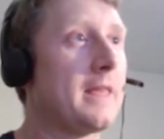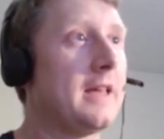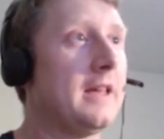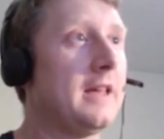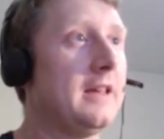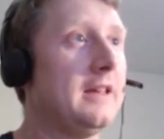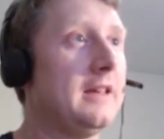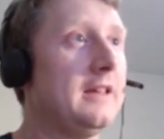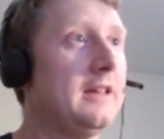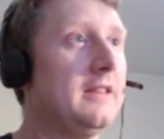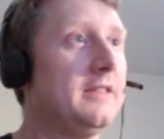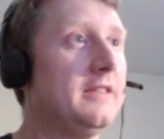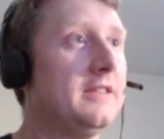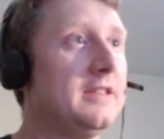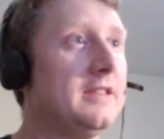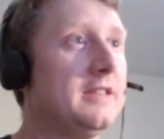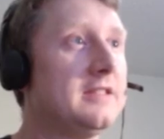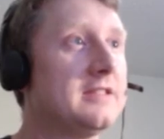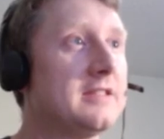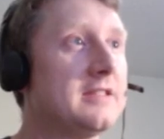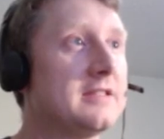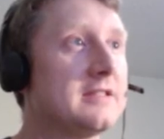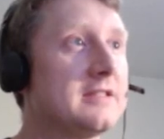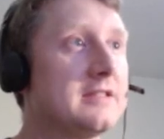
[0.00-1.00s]
and
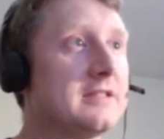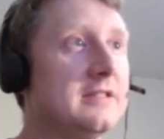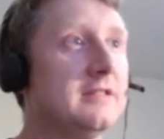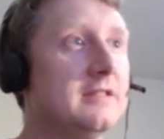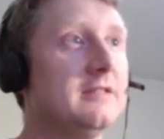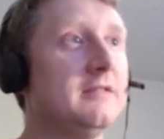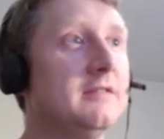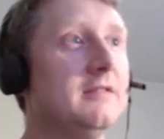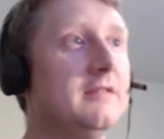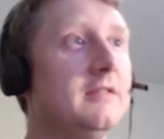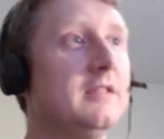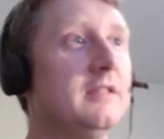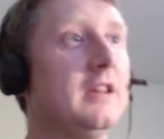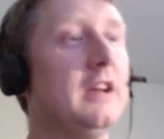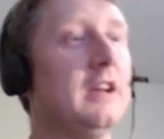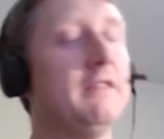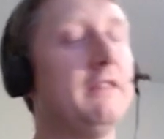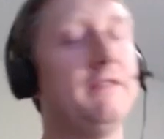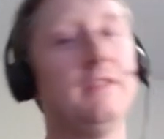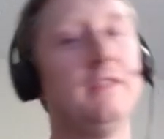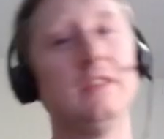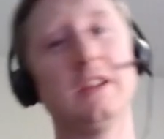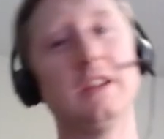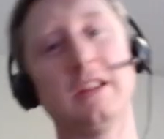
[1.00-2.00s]
this is, I
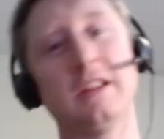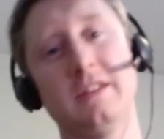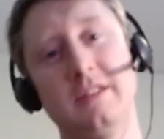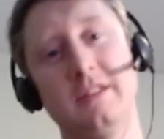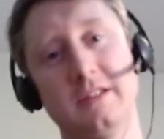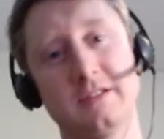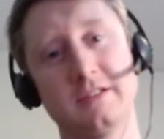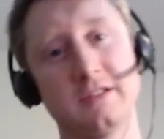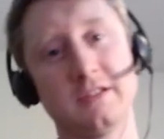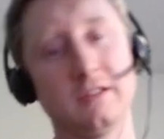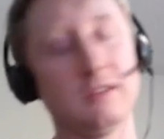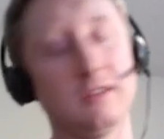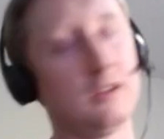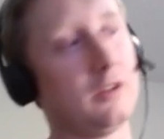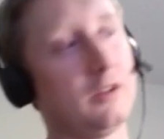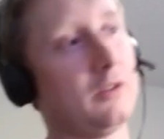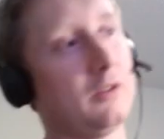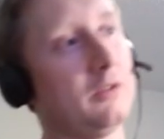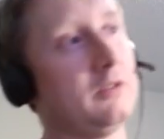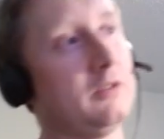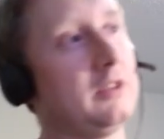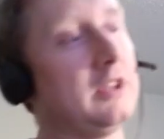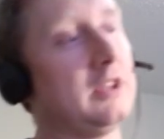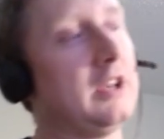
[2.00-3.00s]
feel like this
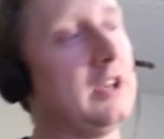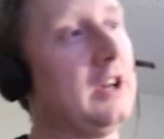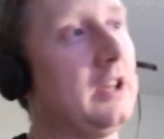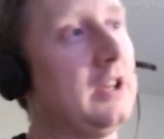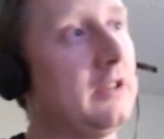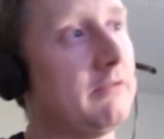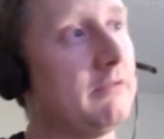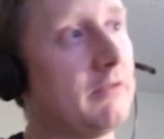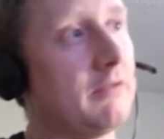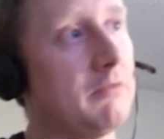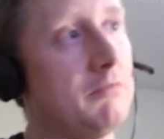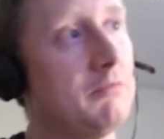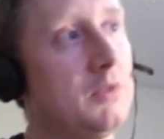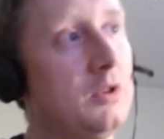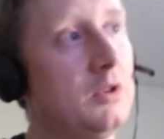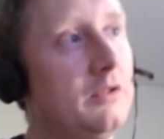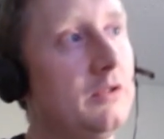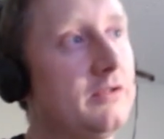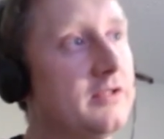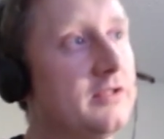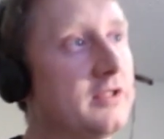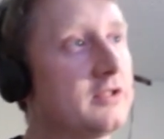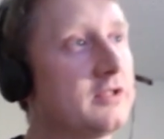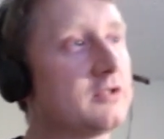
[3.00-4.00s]
alone kind of
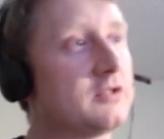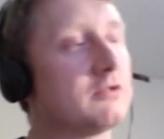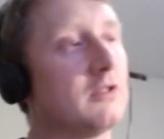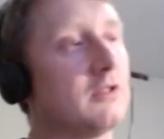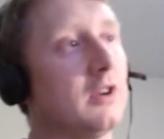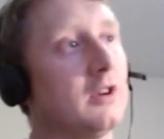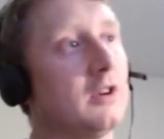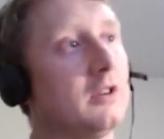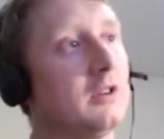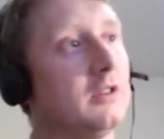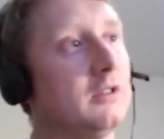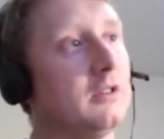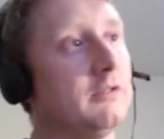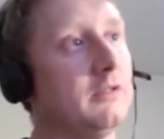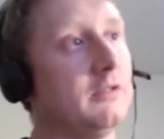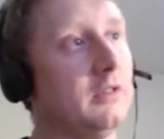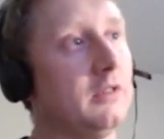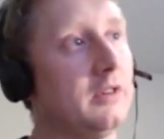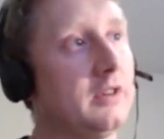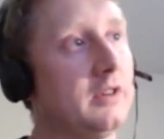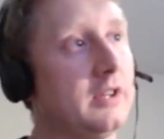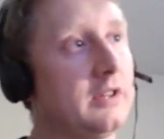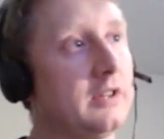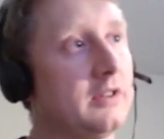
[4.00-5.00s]
removes the struggle of
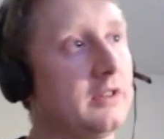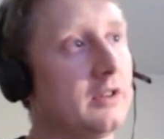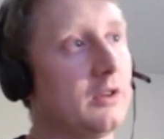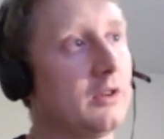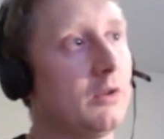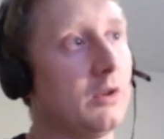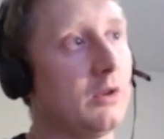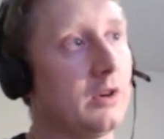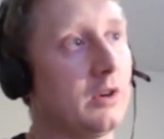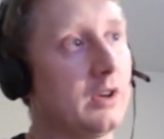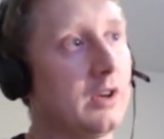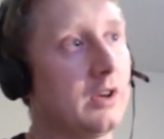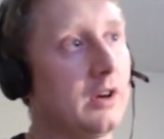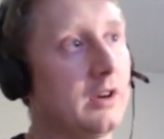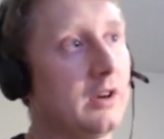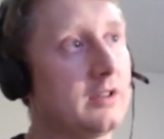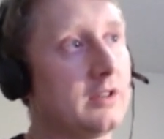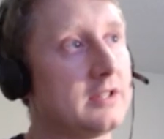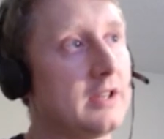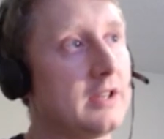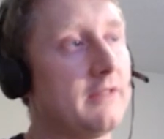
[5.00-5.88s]
learning the court cards.